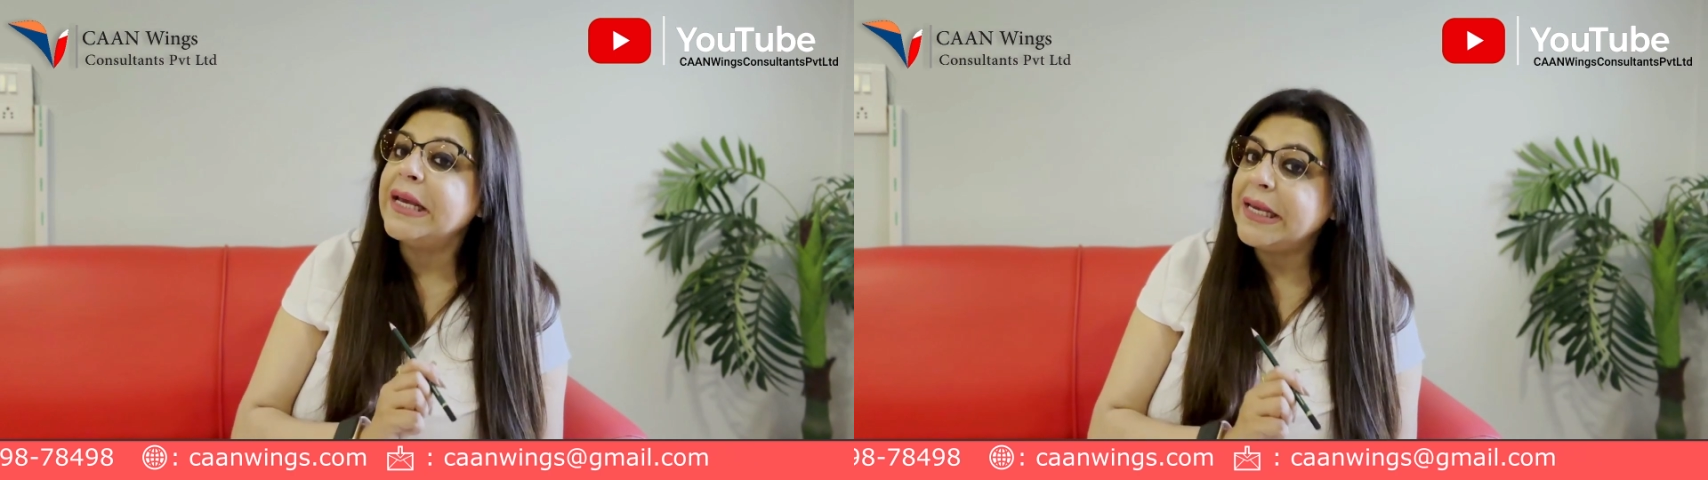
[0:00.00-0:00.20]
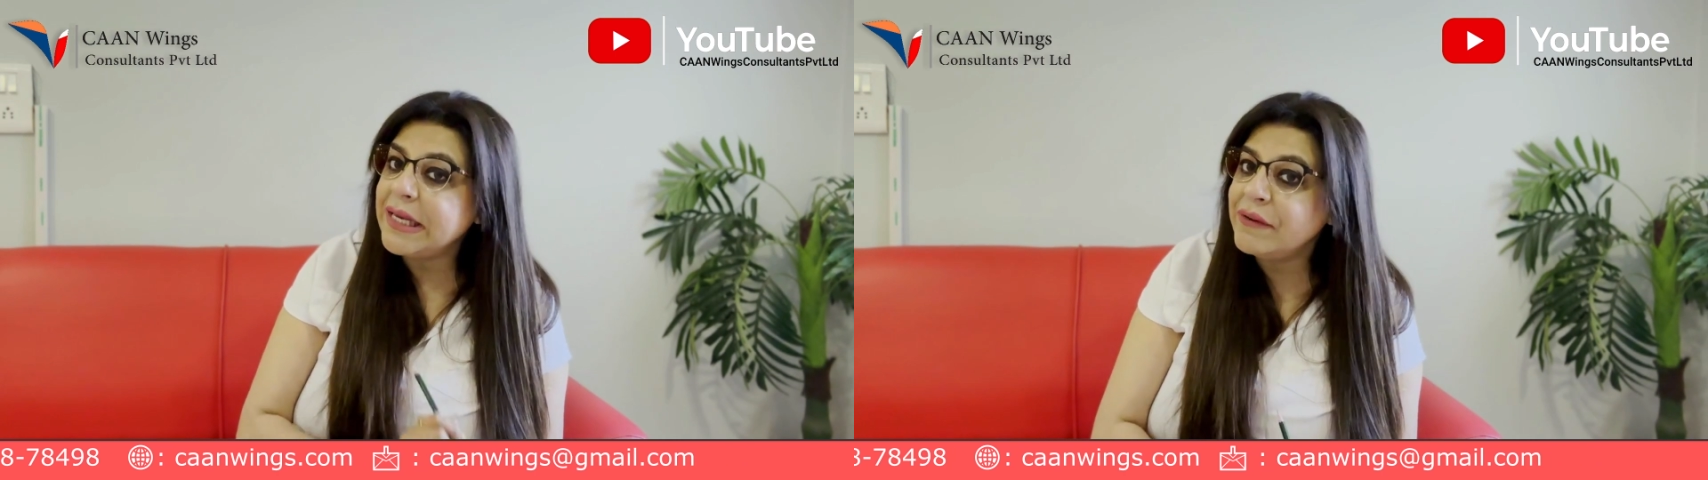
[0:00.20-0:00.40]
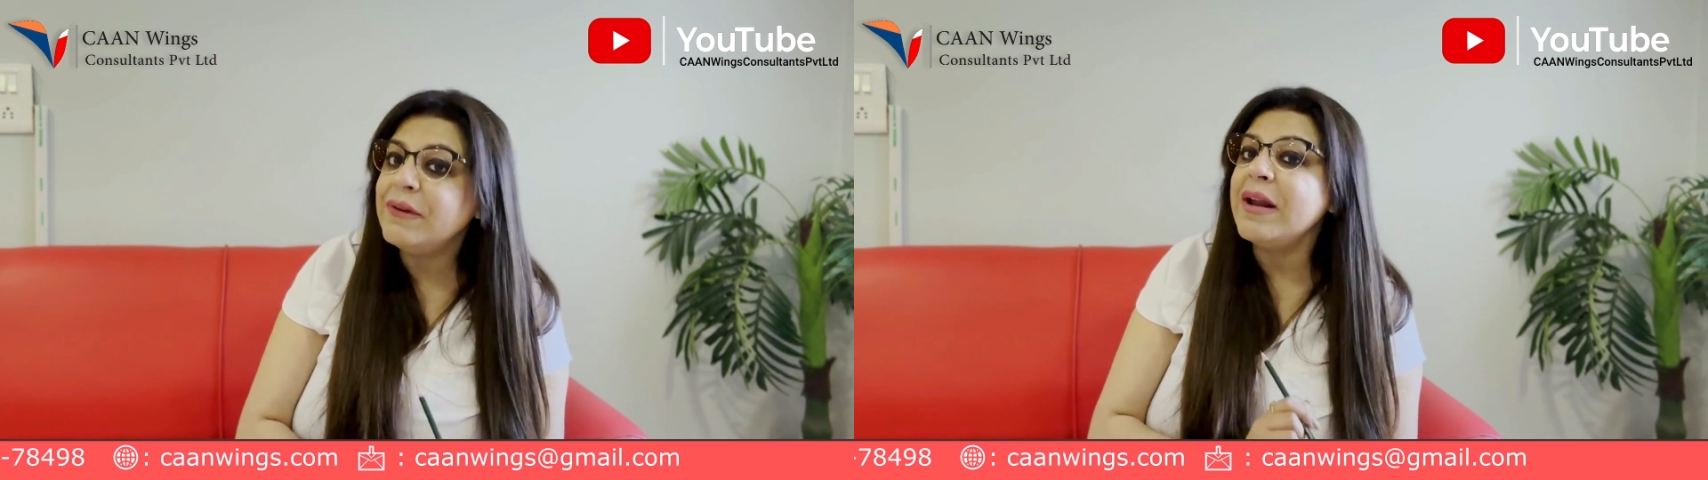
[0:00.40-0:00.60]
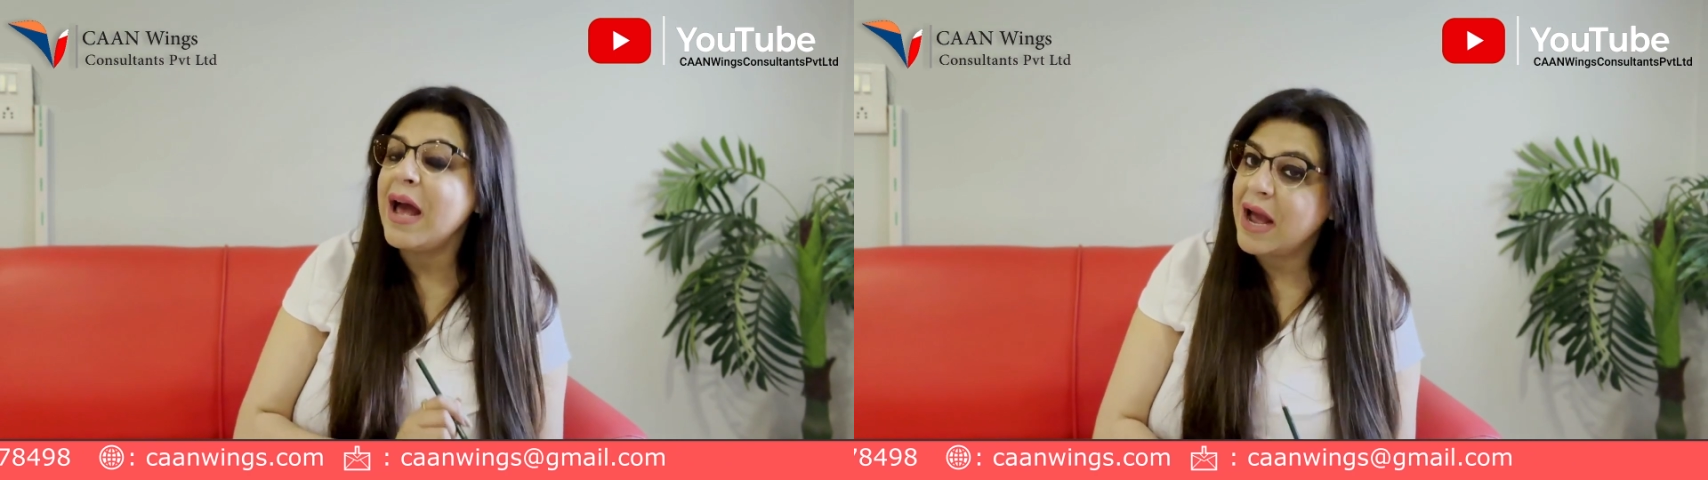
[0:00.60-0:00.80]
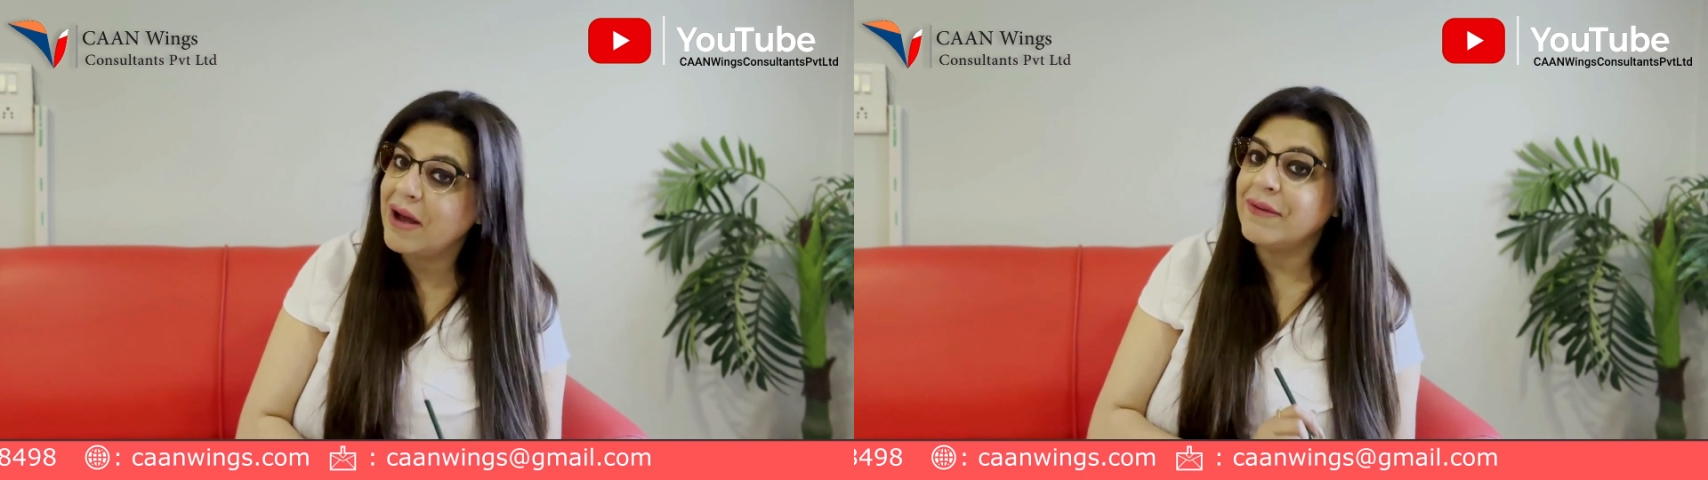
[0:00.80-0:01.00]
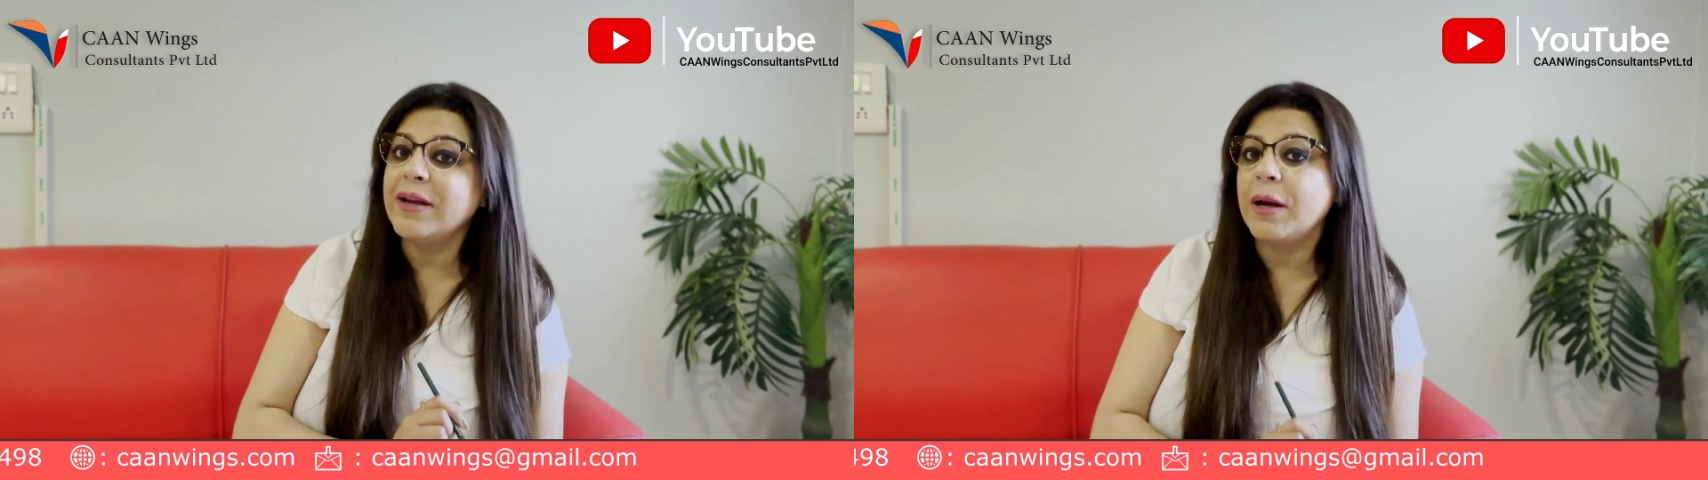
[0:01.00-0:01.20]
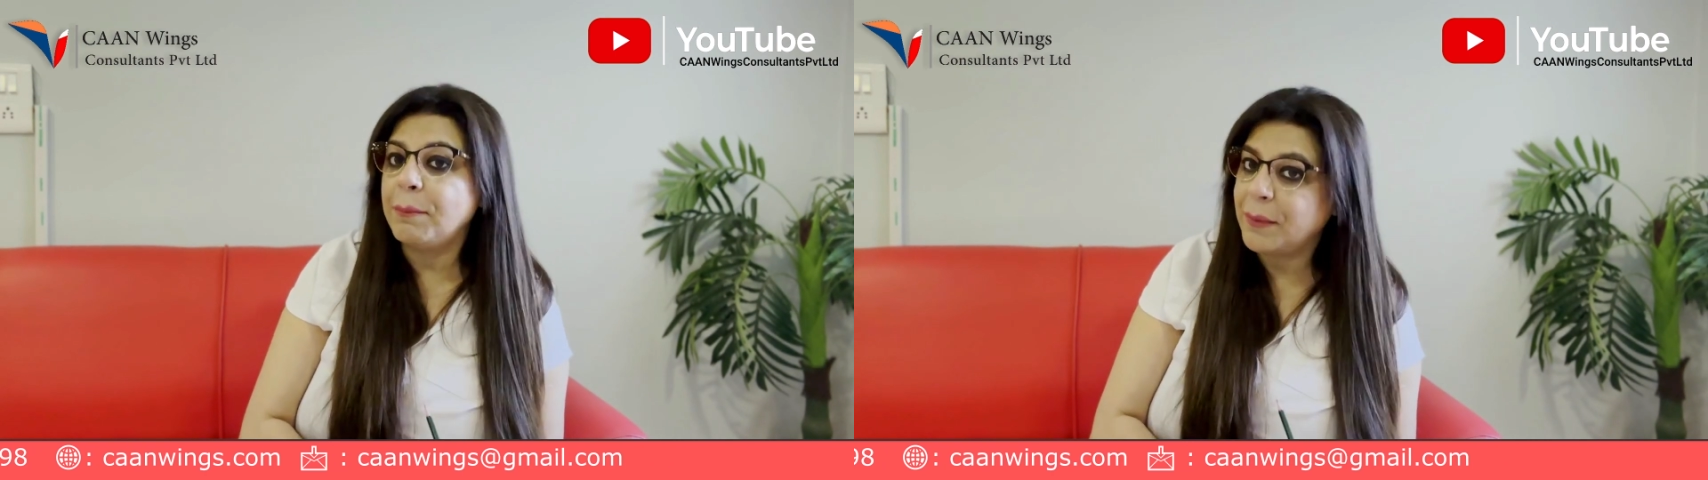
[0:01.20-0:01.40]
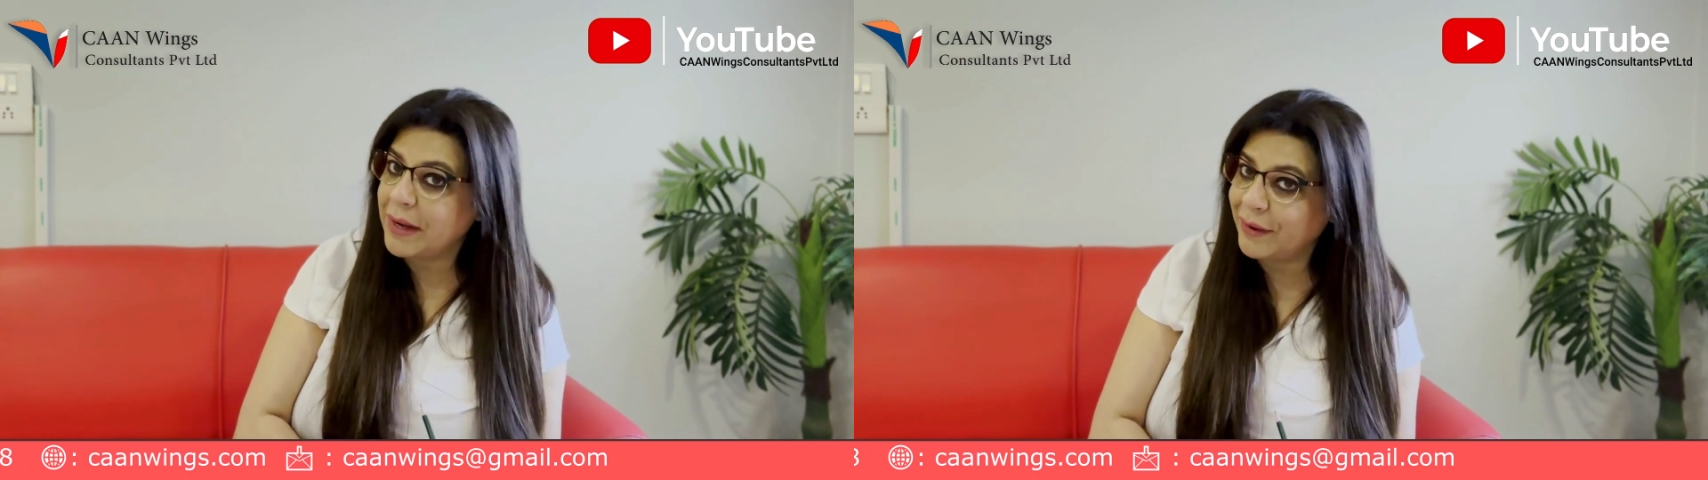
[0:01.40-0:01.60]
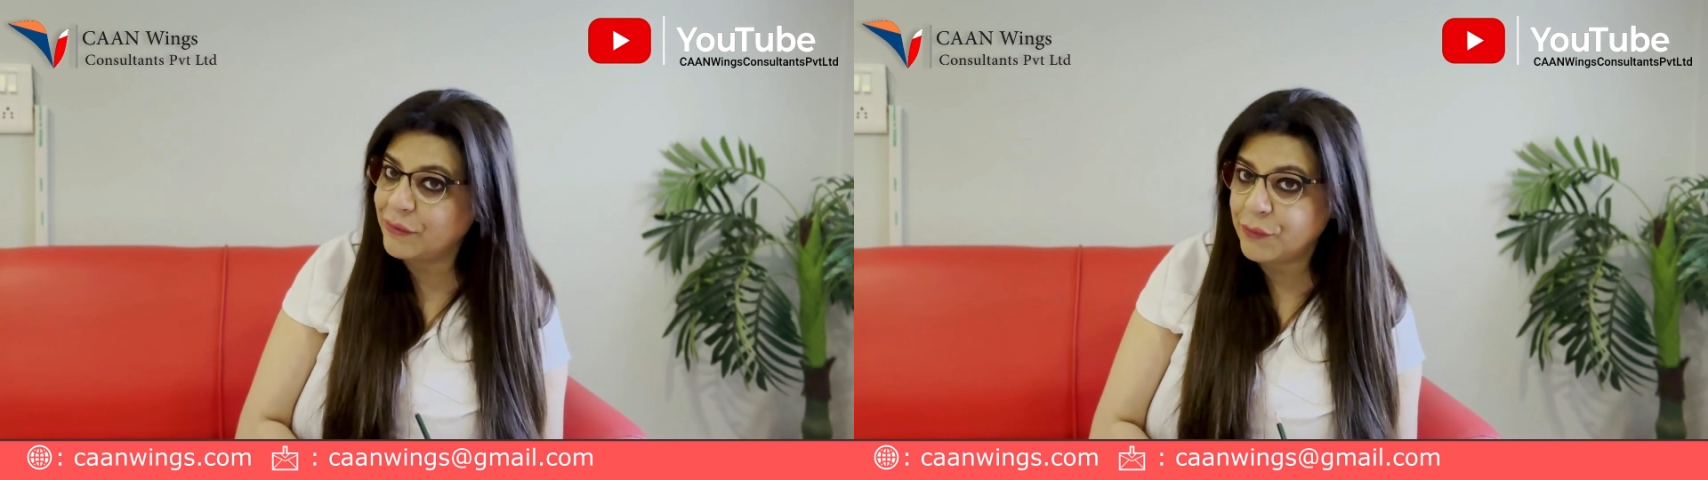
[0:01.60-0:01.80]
even having applied